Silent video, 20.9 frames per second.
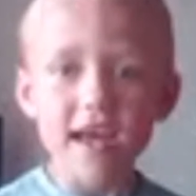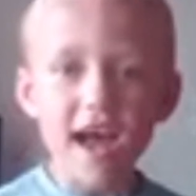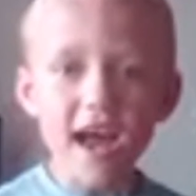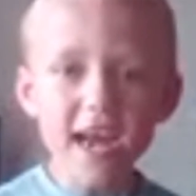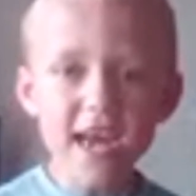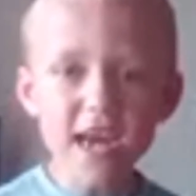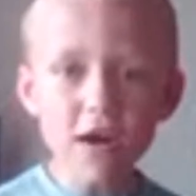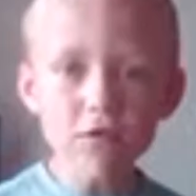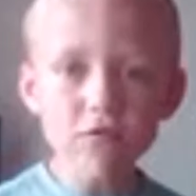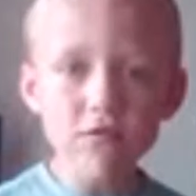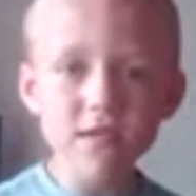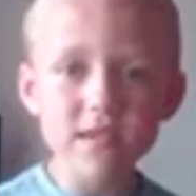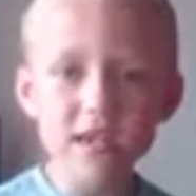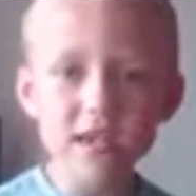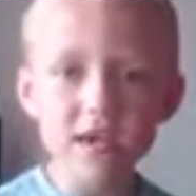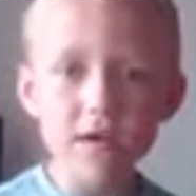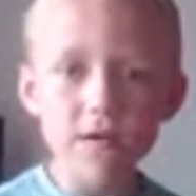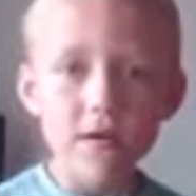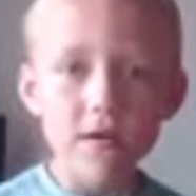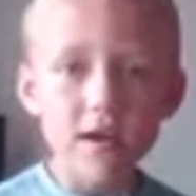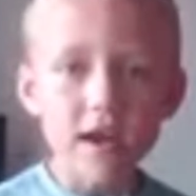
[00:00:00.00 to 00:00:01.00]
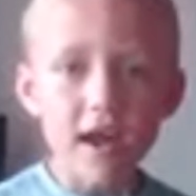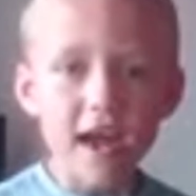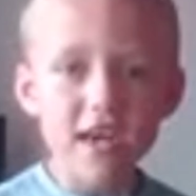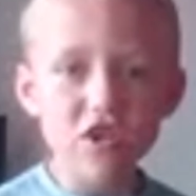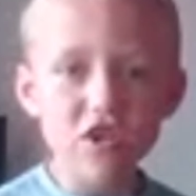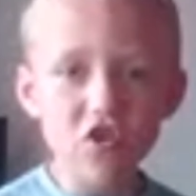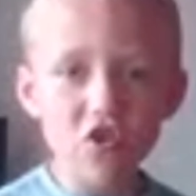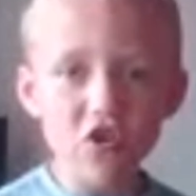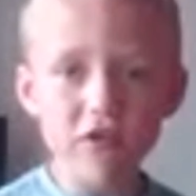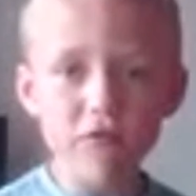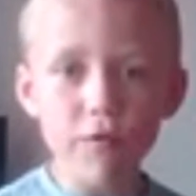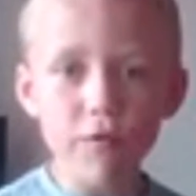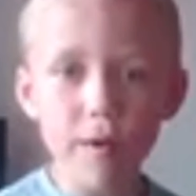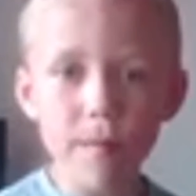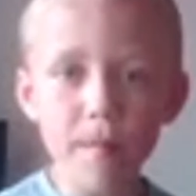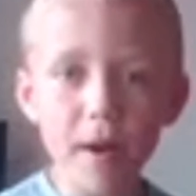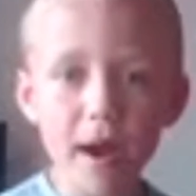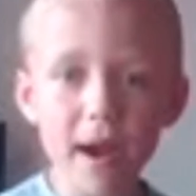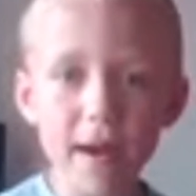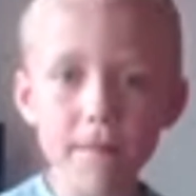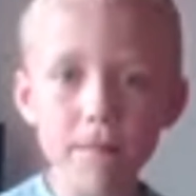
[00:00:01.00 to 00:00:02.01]
I also enjoyed when
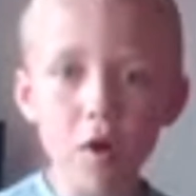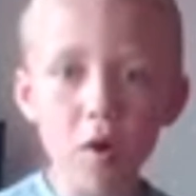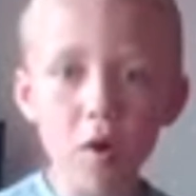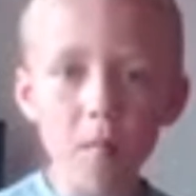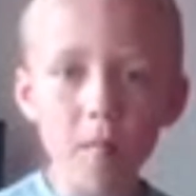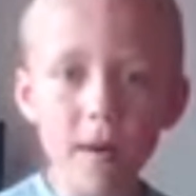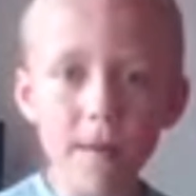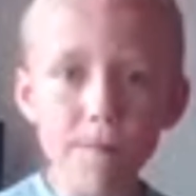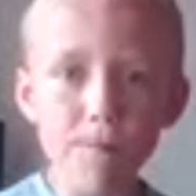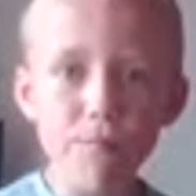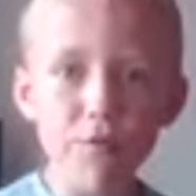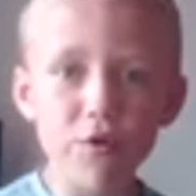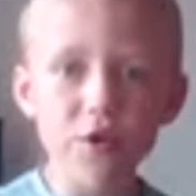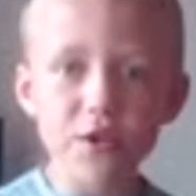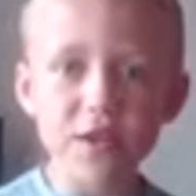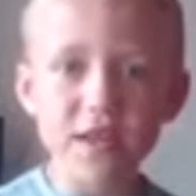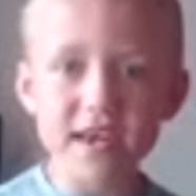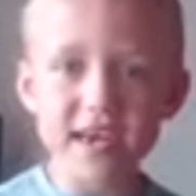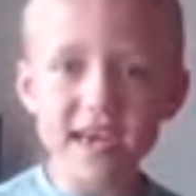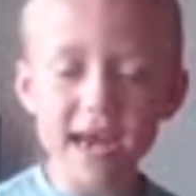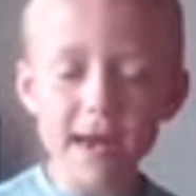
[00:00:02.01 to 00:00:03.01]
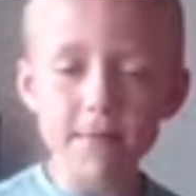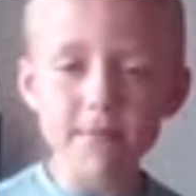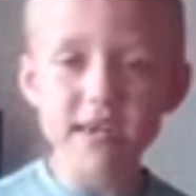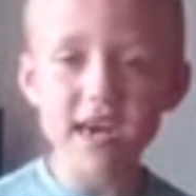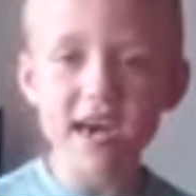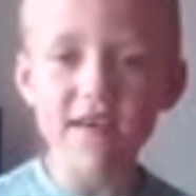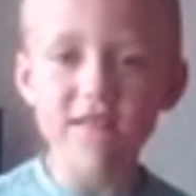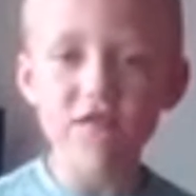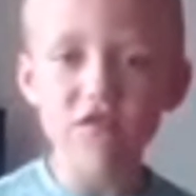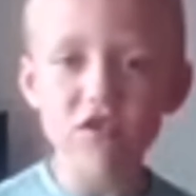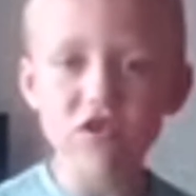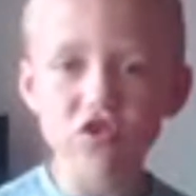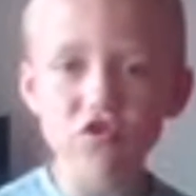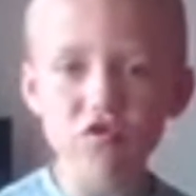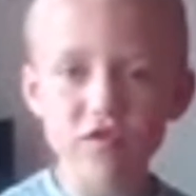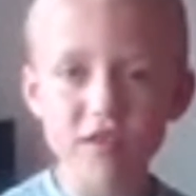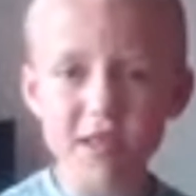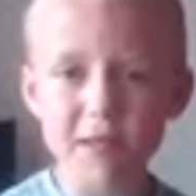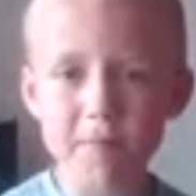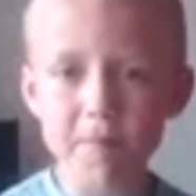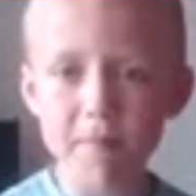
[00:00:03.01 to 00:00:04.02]
my mum and brother came to have lunch
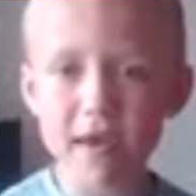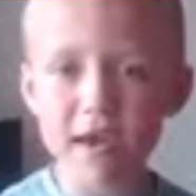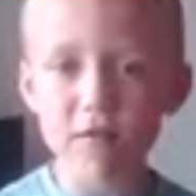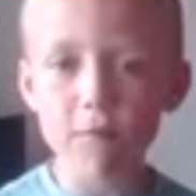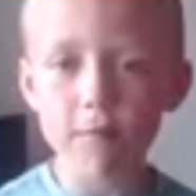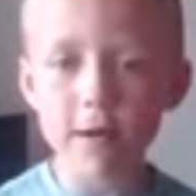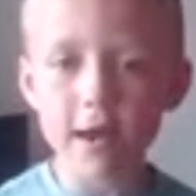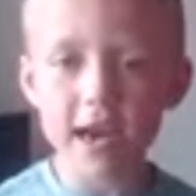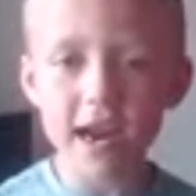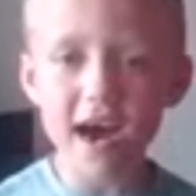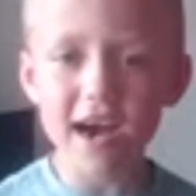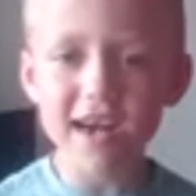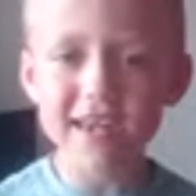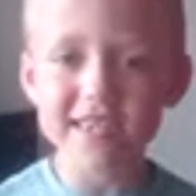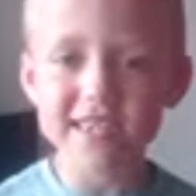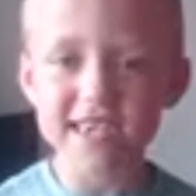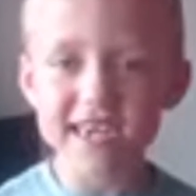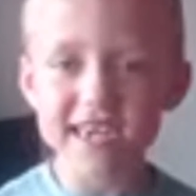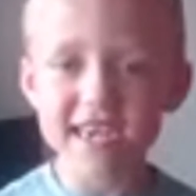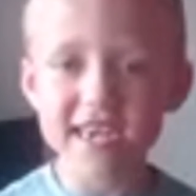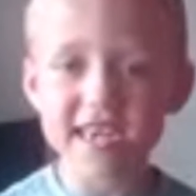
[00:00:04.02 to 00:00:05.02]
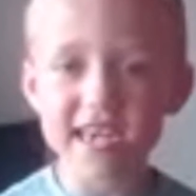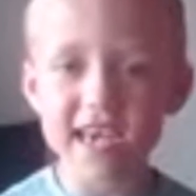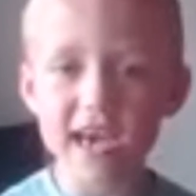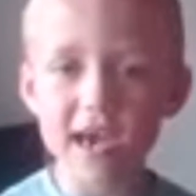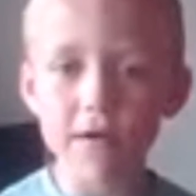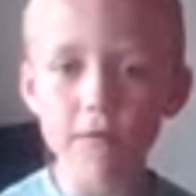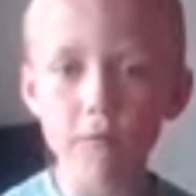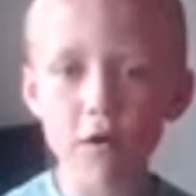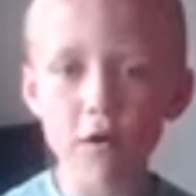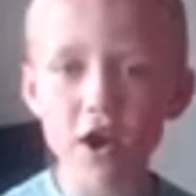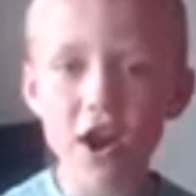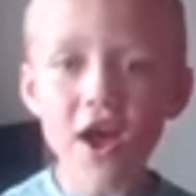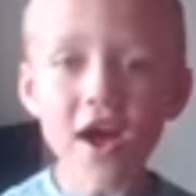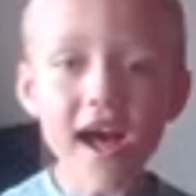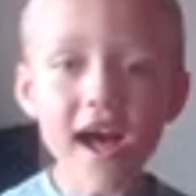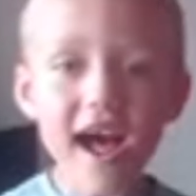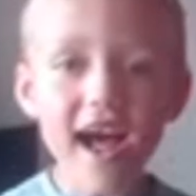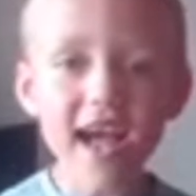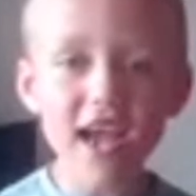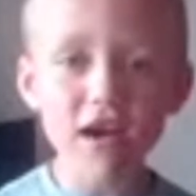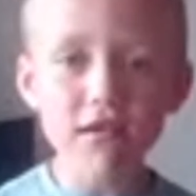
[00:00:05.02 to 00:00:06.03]
with me when I was in year one.
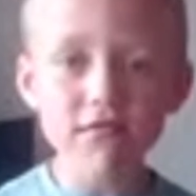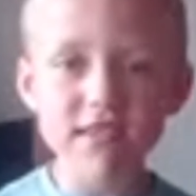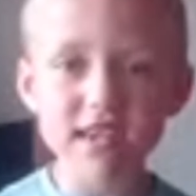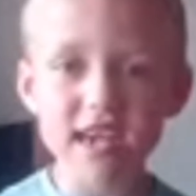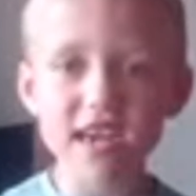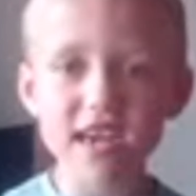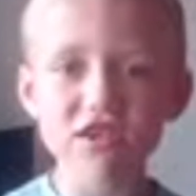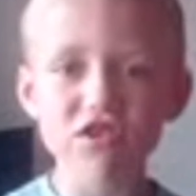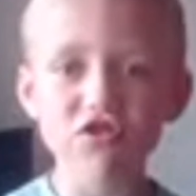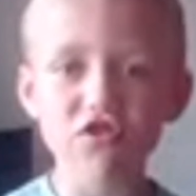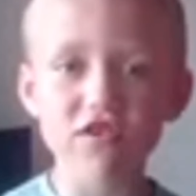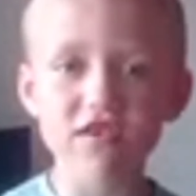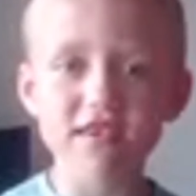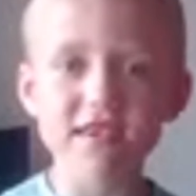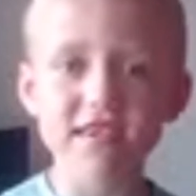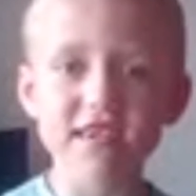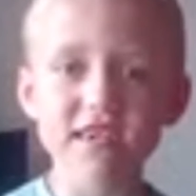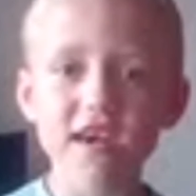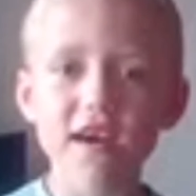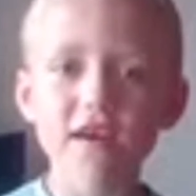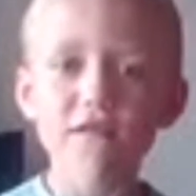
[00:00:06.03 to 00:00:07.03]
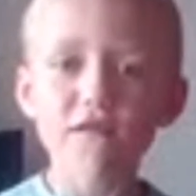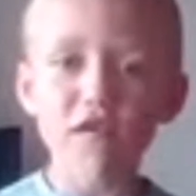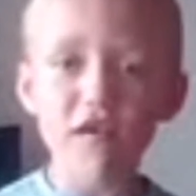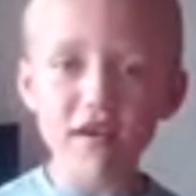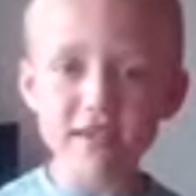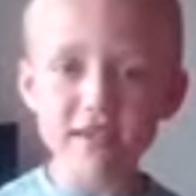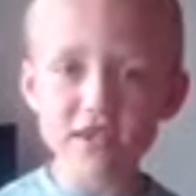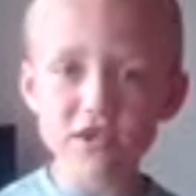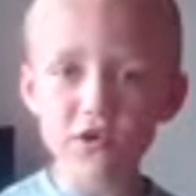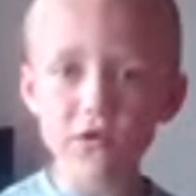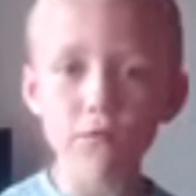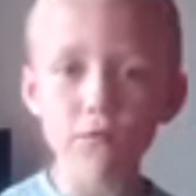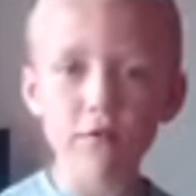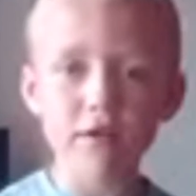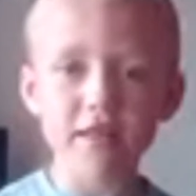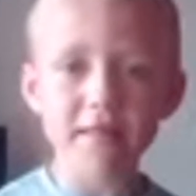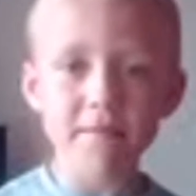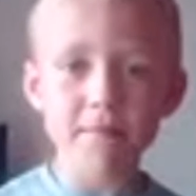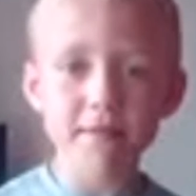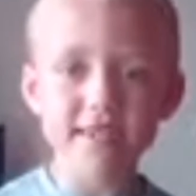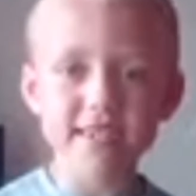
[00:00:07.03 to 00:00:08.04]
I also enjoyed Forest School with
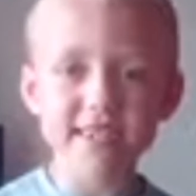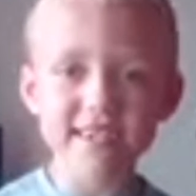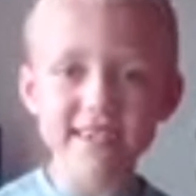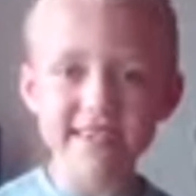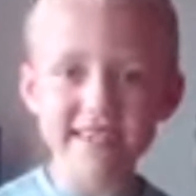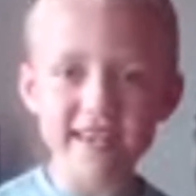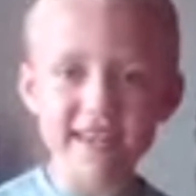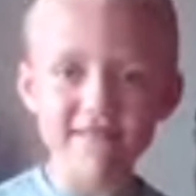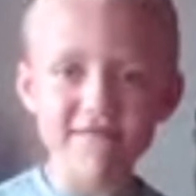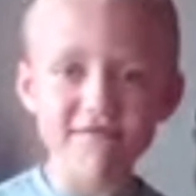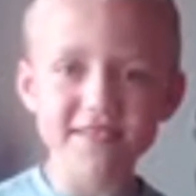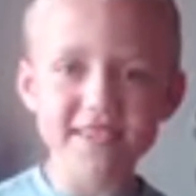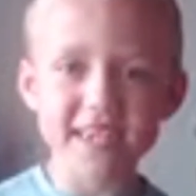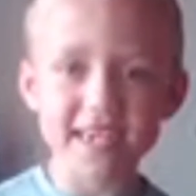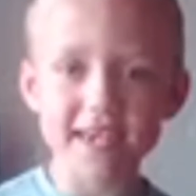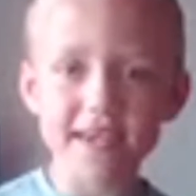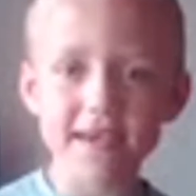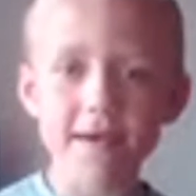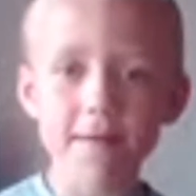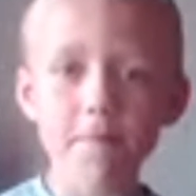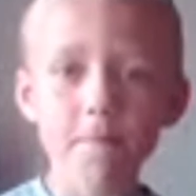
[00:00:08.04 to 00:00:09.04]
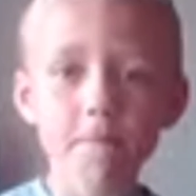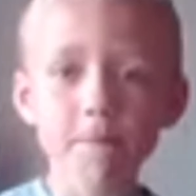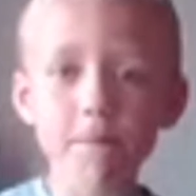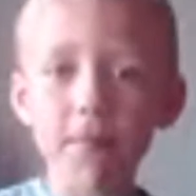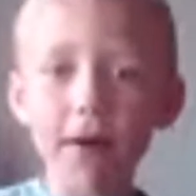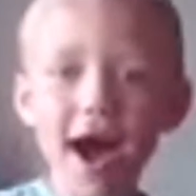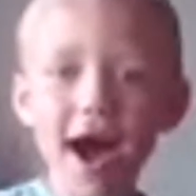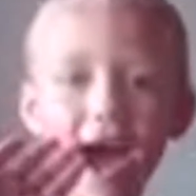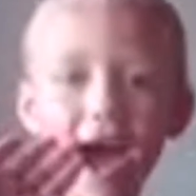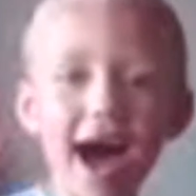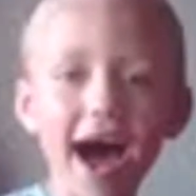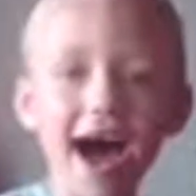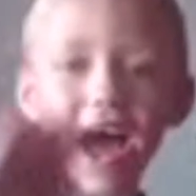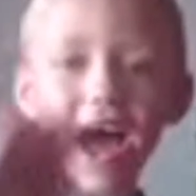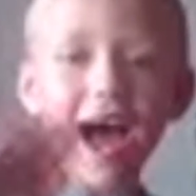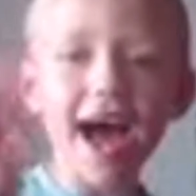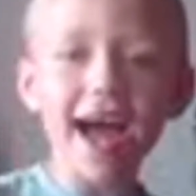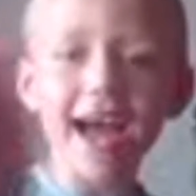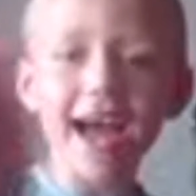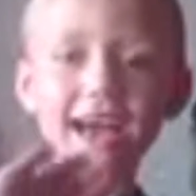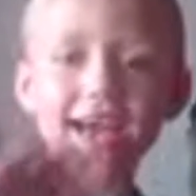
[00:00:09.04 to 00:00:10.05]
Mrs. Livesey.
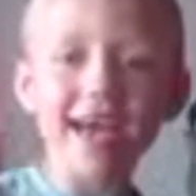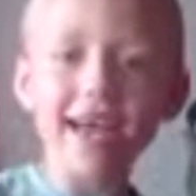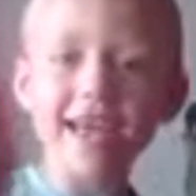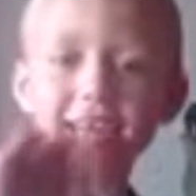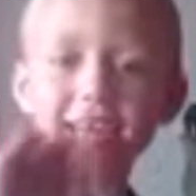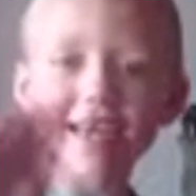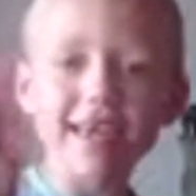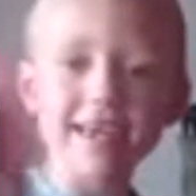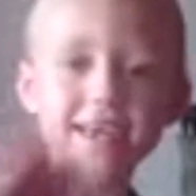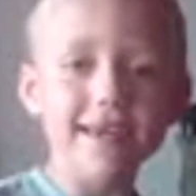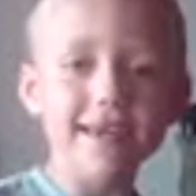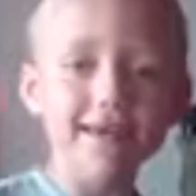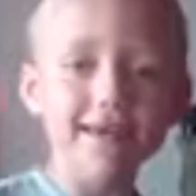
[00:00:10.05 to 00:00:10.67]
Bye!